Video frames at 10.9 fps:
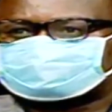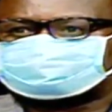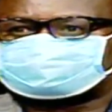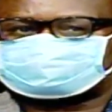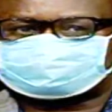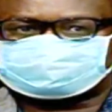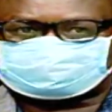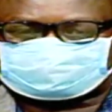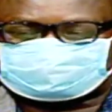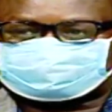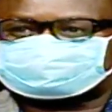Because when you
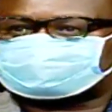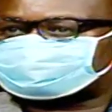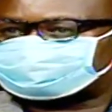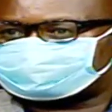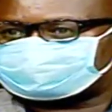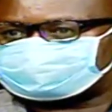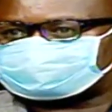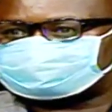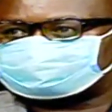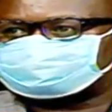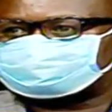talk about Africa,
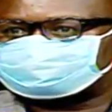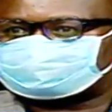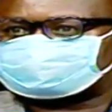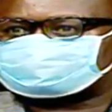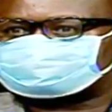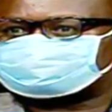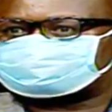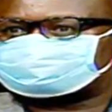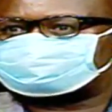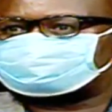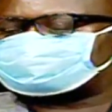you look at
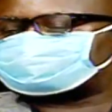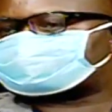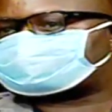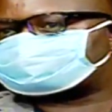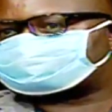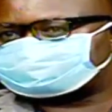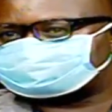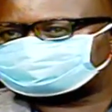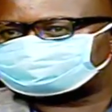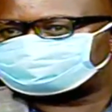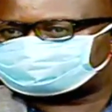which are
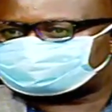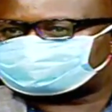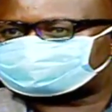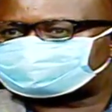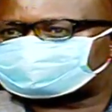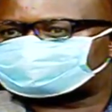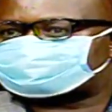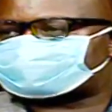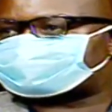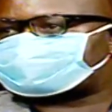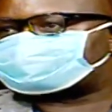countries look like they're the
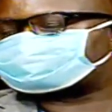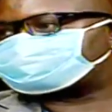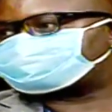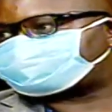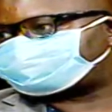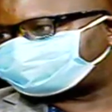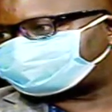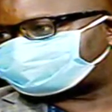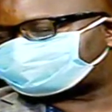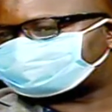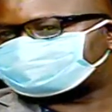powerhouses of Africa.
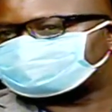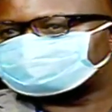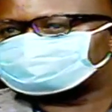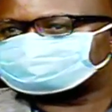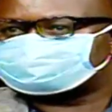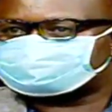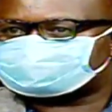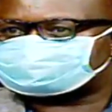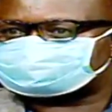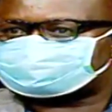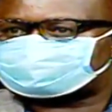You look at
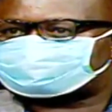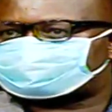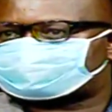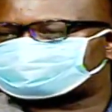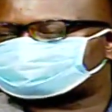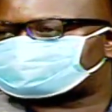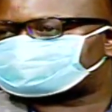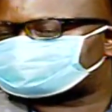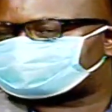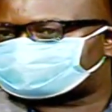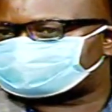South Africa, you look
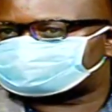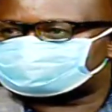at Kenya,